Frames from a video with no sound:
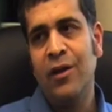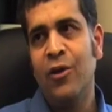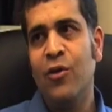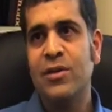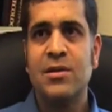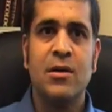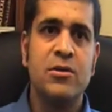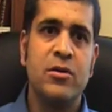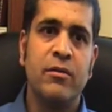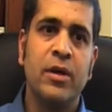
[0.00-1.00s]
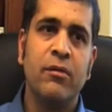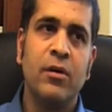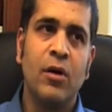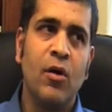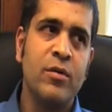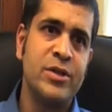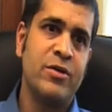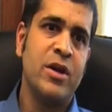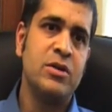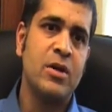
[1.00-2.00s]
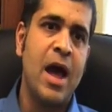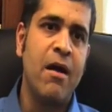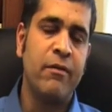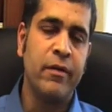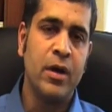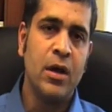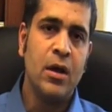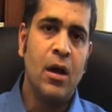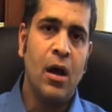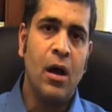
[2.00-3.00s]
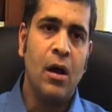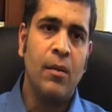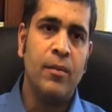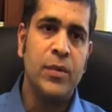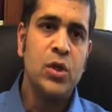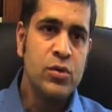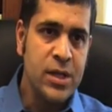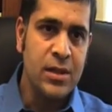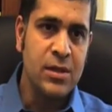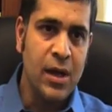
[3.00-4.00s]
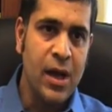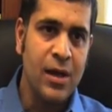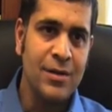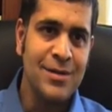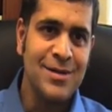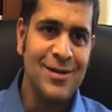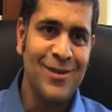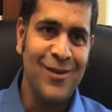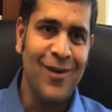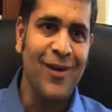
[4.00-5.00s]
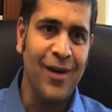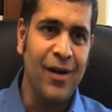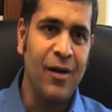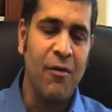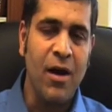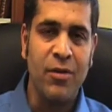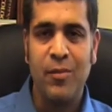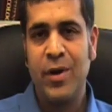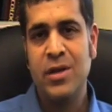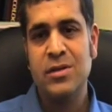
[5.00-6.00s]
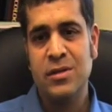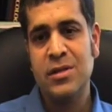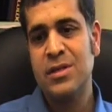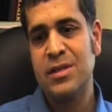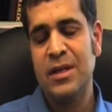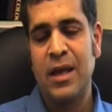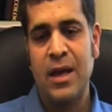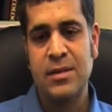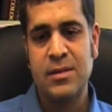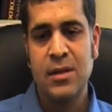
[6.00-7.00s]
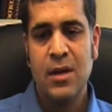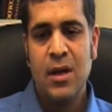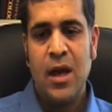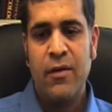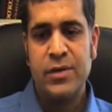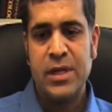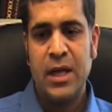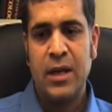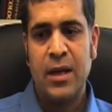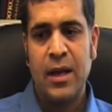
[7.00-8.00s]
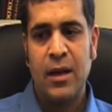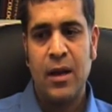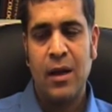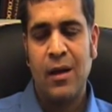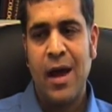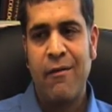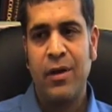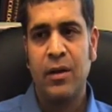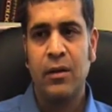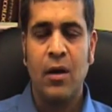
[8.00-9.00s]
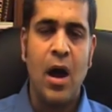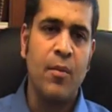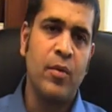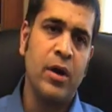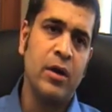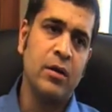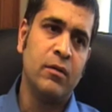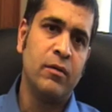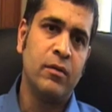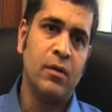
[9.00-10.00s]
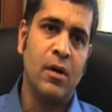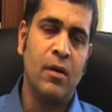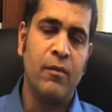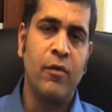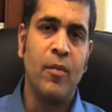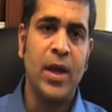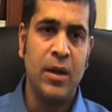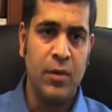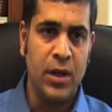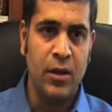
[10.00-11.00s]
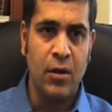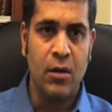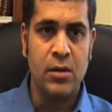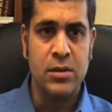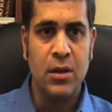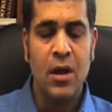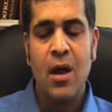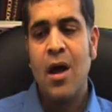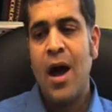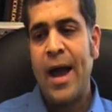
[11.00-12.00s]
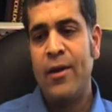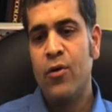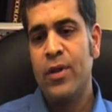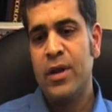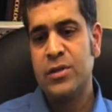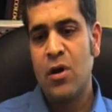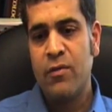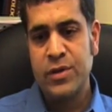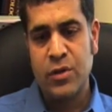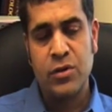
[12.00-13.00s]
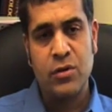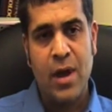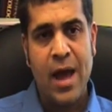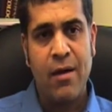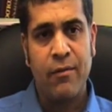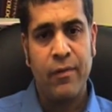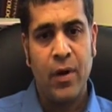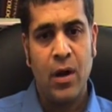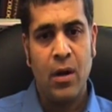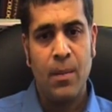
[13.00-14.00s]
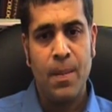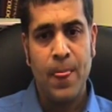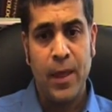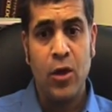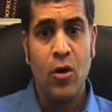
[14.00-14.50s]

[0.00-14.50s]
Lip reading: You know, in surgery we were always trained to have 2 sets of hands around the patient just in case it was needed, and having operated for many years, I know that it's always good to have you